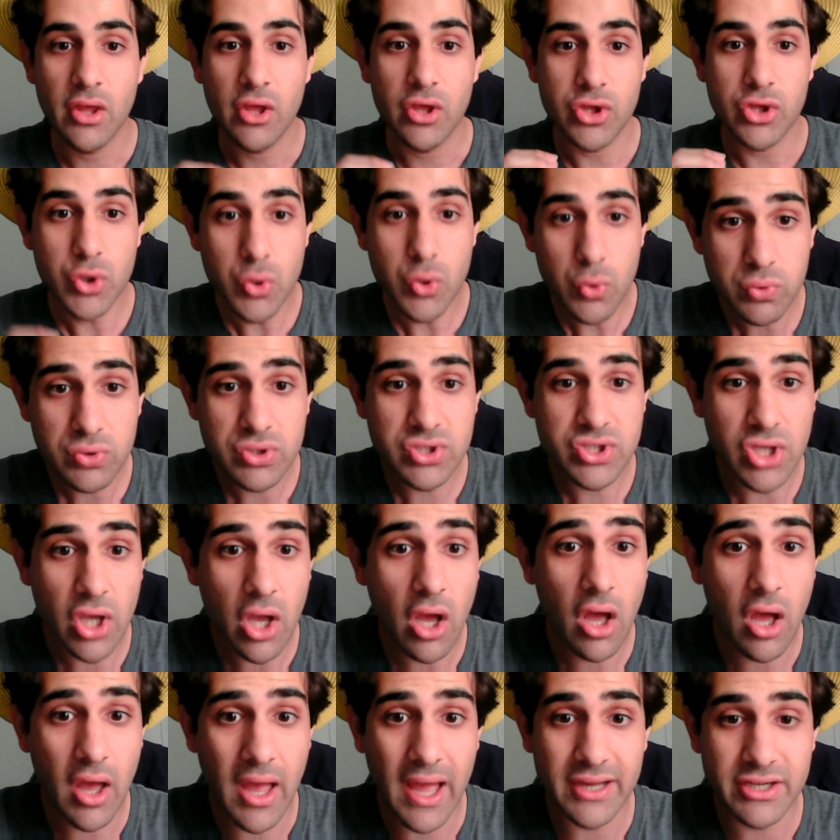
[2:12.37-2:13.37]
you
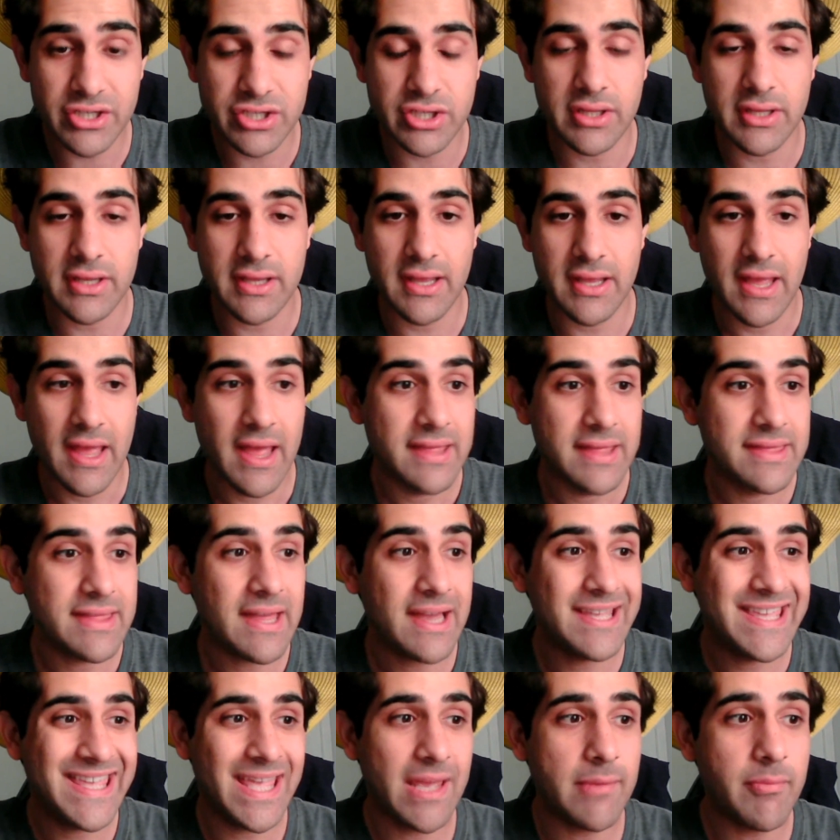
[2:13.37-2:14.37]
saw actually
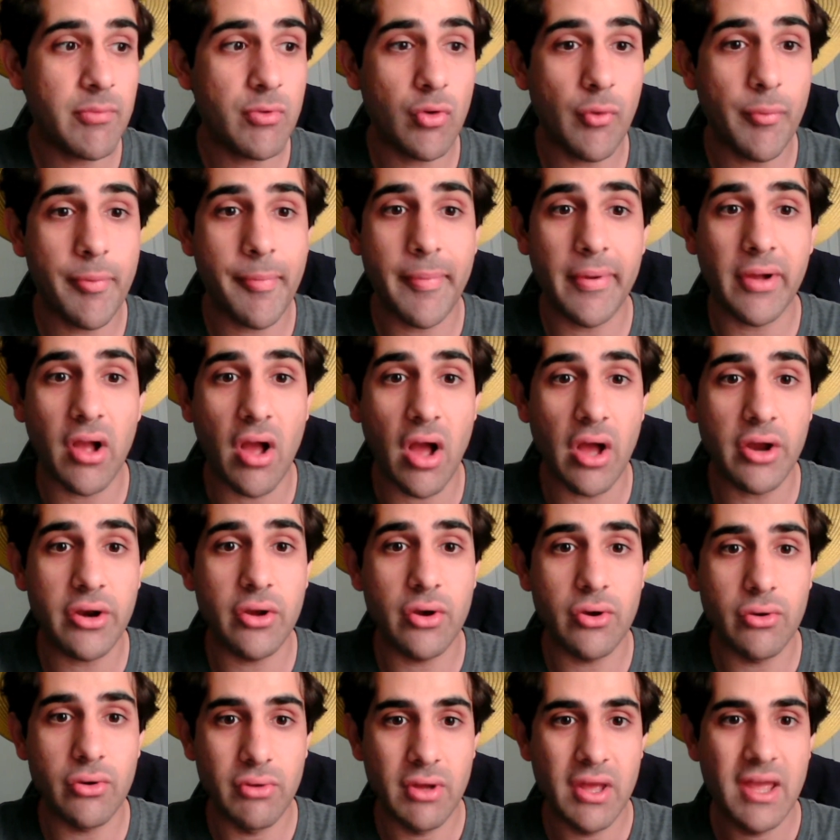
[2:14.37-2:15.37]
that Kim and
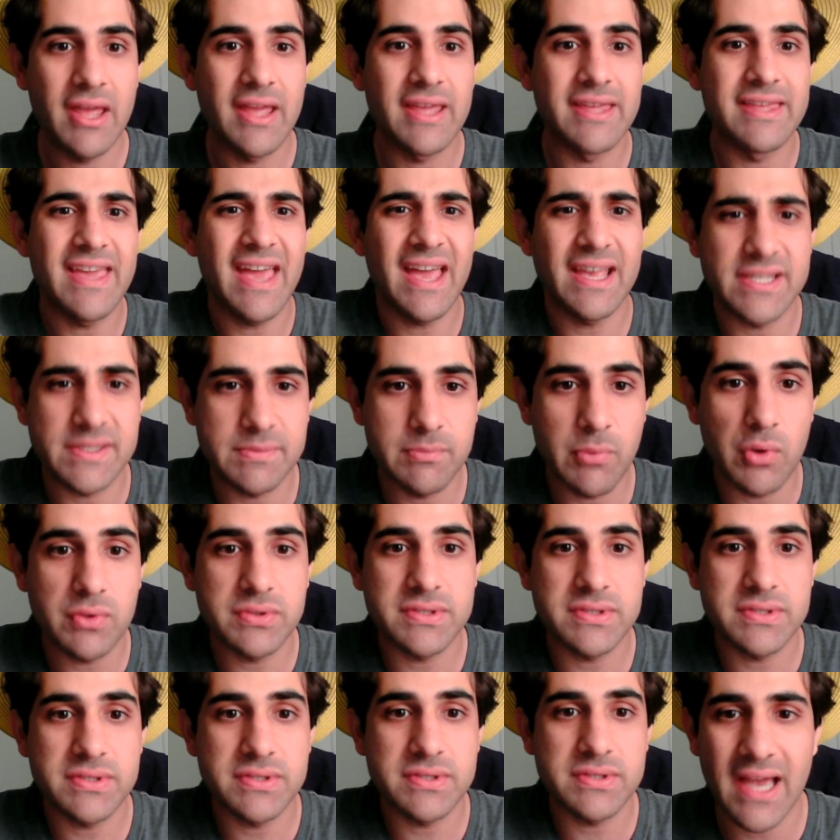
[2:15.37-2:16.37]
Upamecano, yes, most
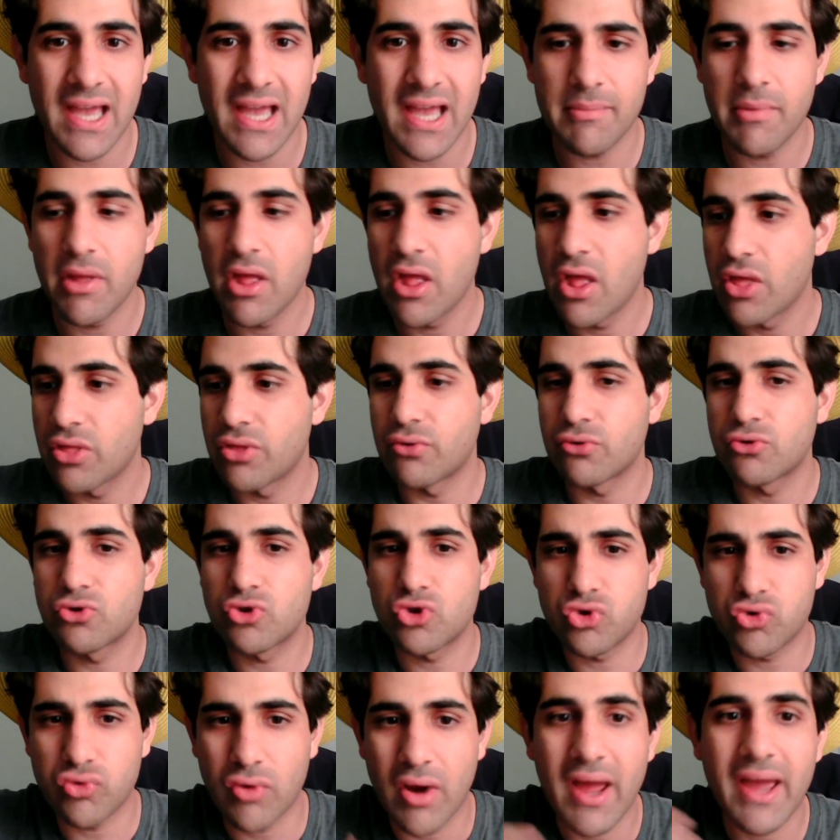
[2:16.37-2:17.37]
of the time they're
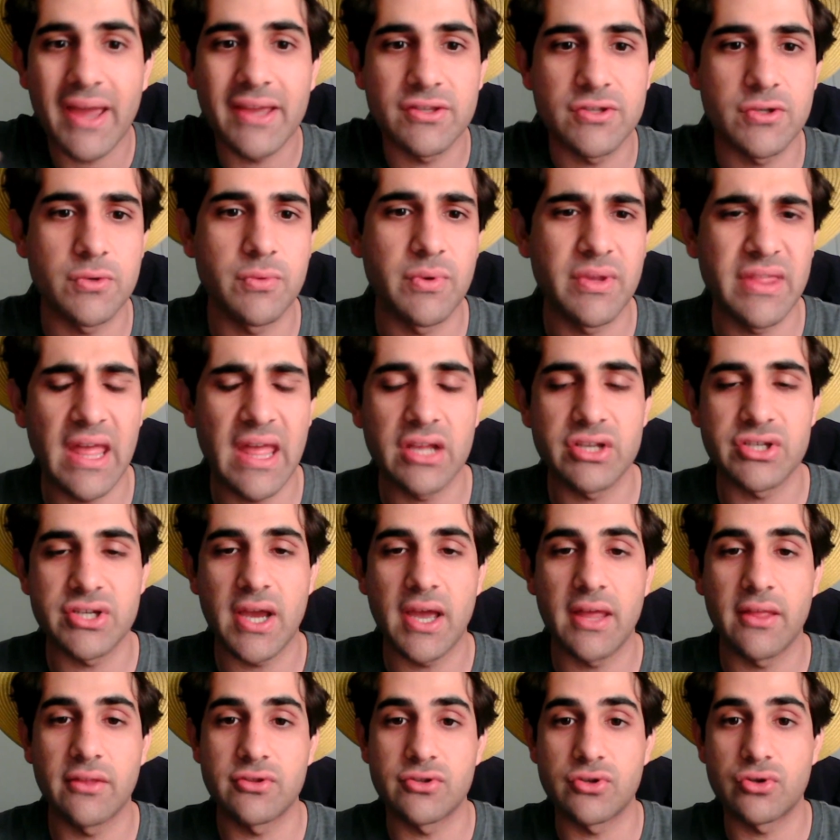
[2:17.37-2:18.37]
trying to win that
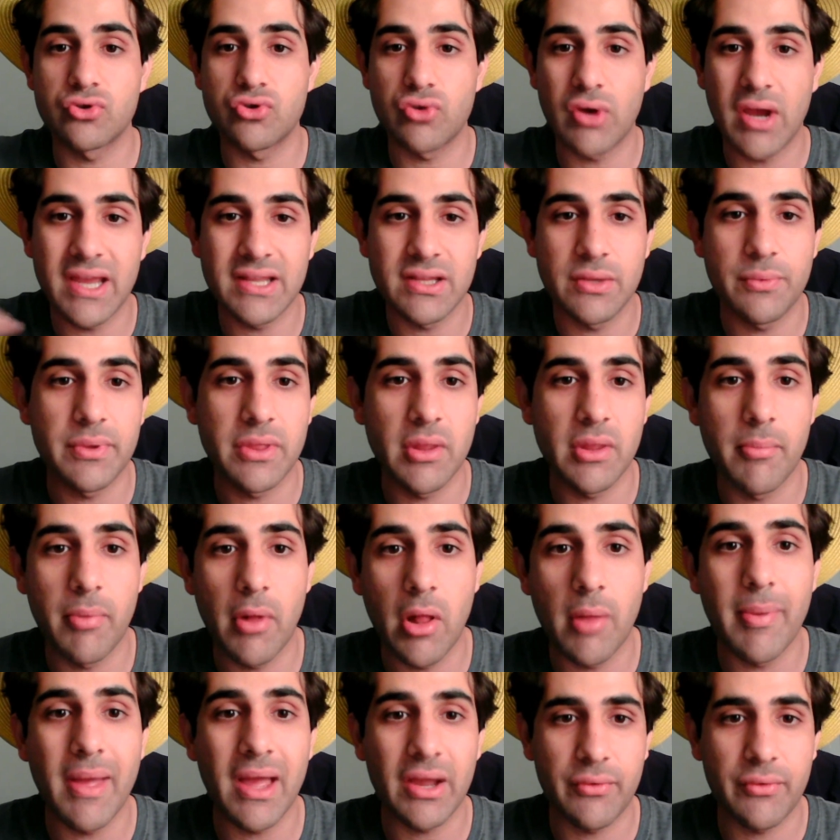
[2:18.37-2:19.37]
challenge. They're trying to win the
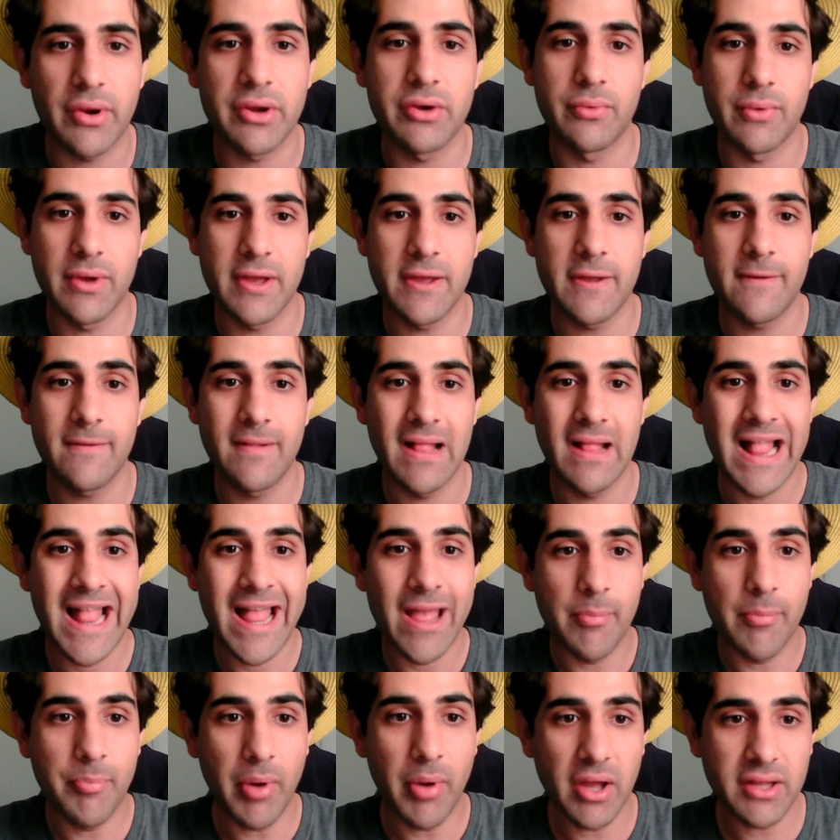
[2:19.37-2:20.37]
ball back right away,
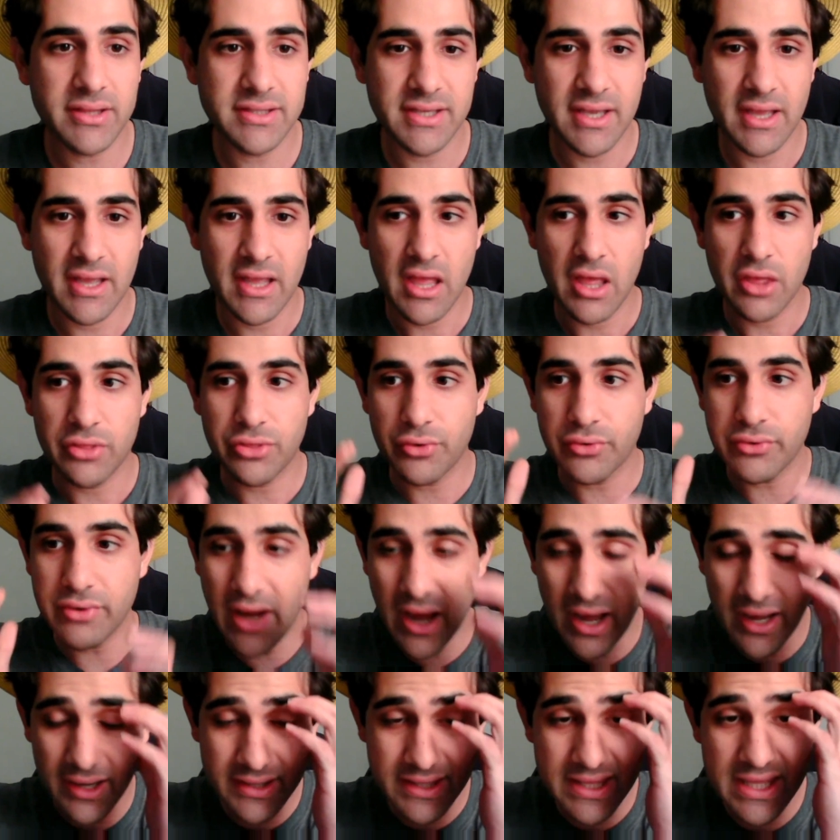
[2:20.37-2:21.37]
but they were
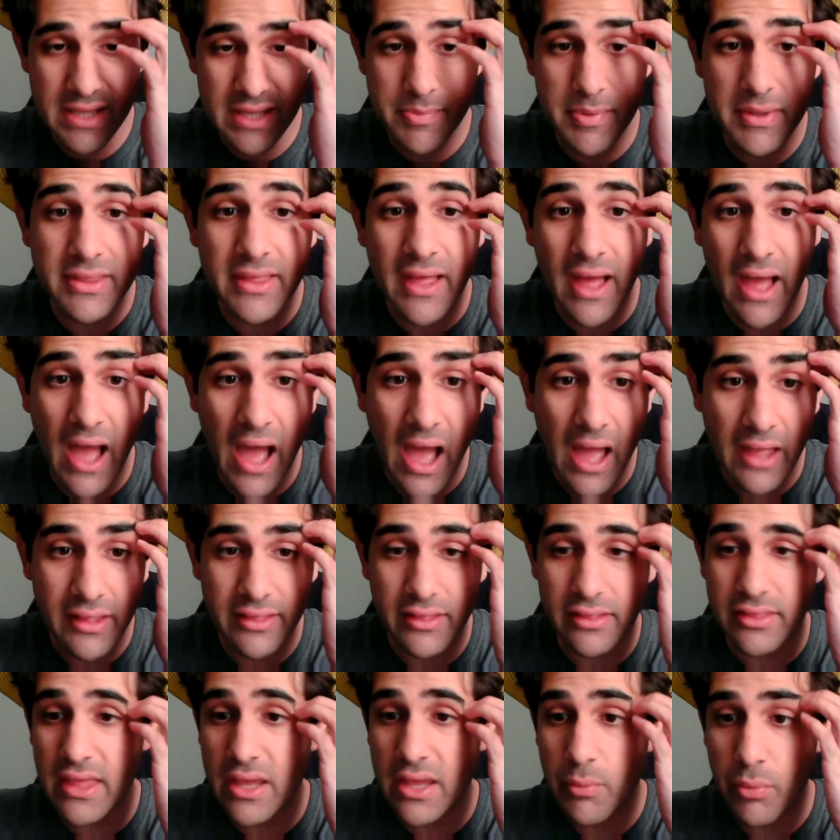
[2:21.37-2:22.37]
not keeping
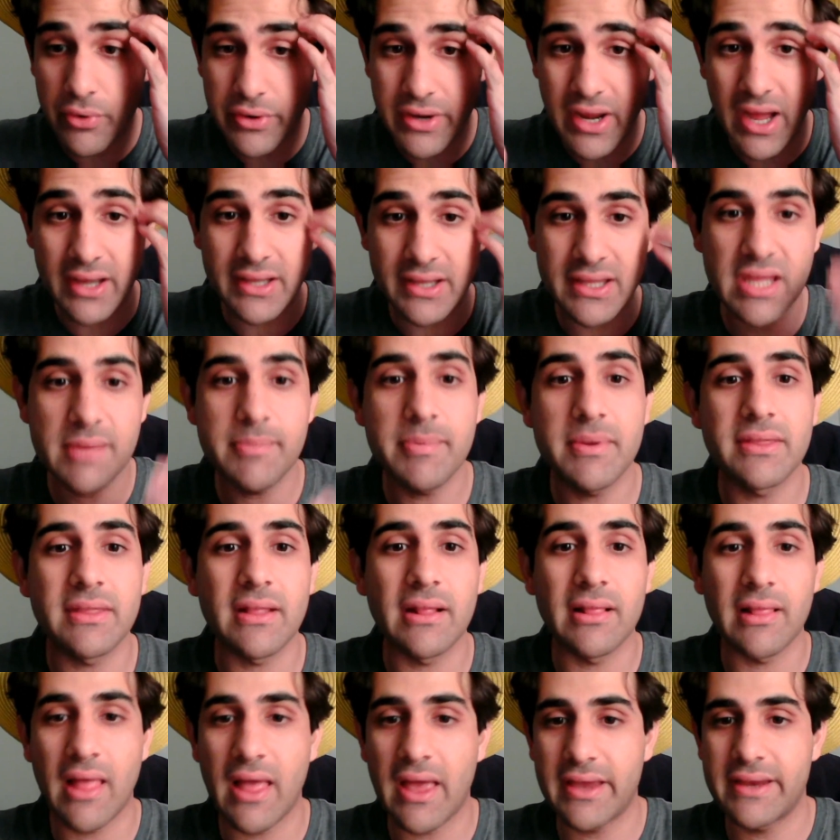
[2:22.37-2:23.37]

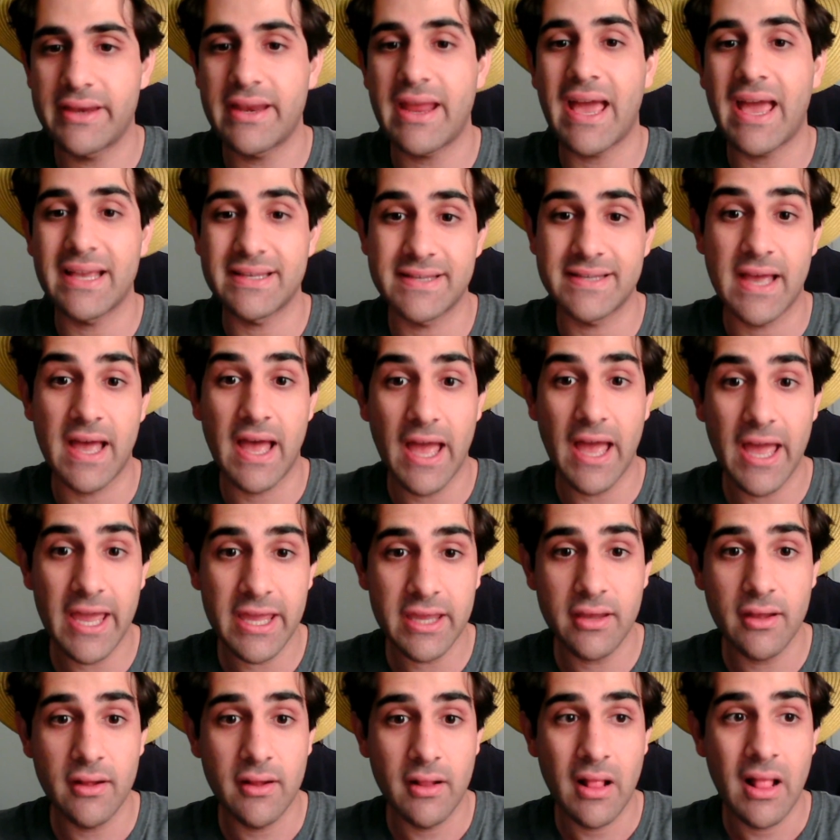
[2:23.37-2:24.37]
the line as
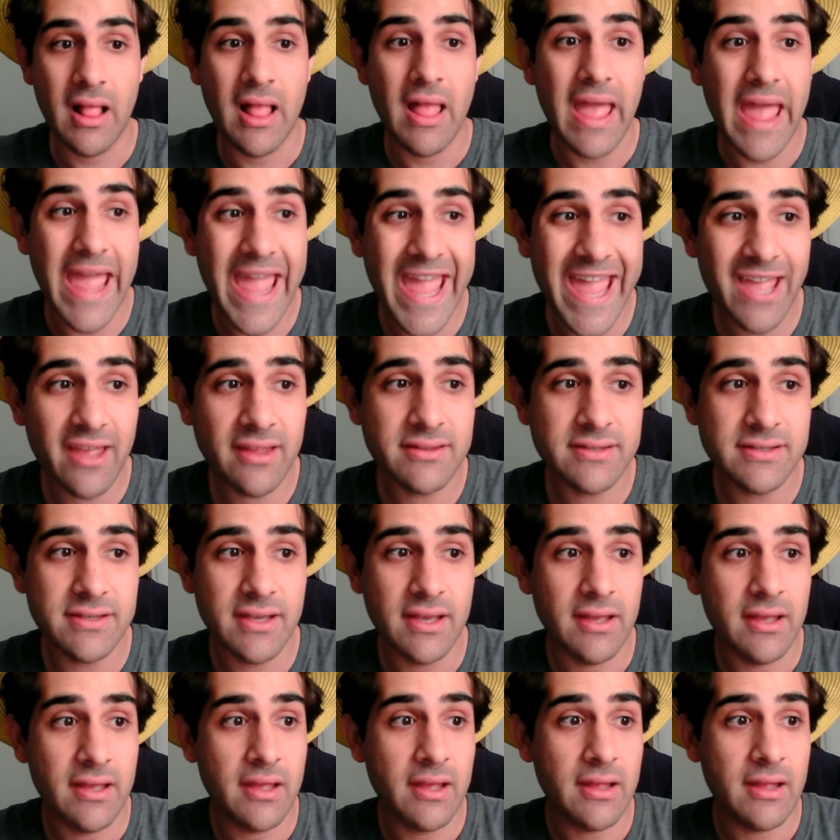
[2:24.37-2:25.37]
high, and
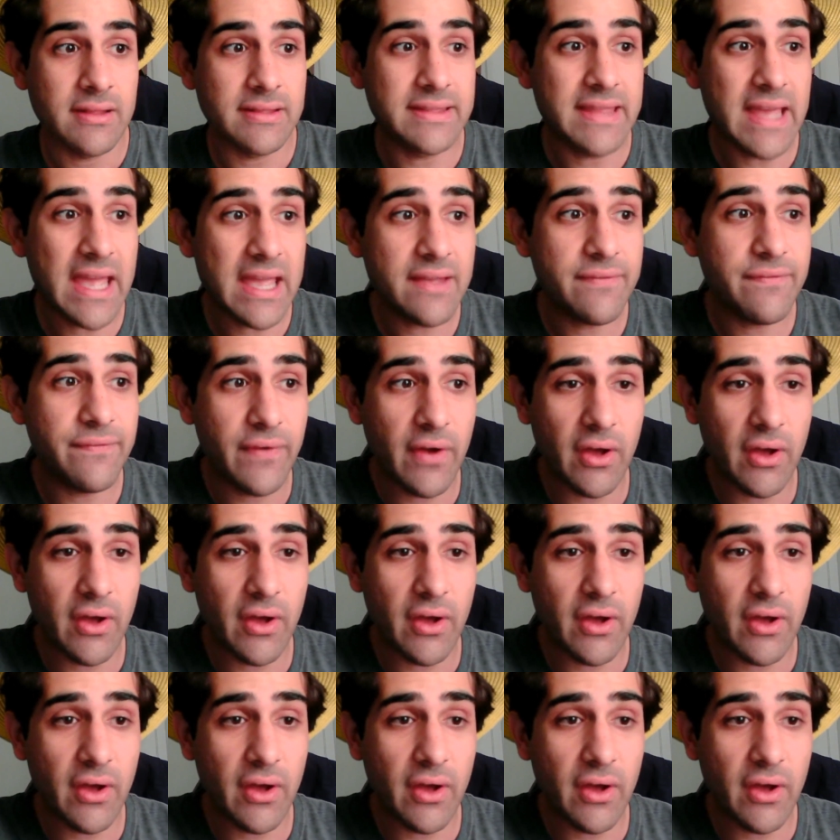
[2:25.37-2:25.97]
they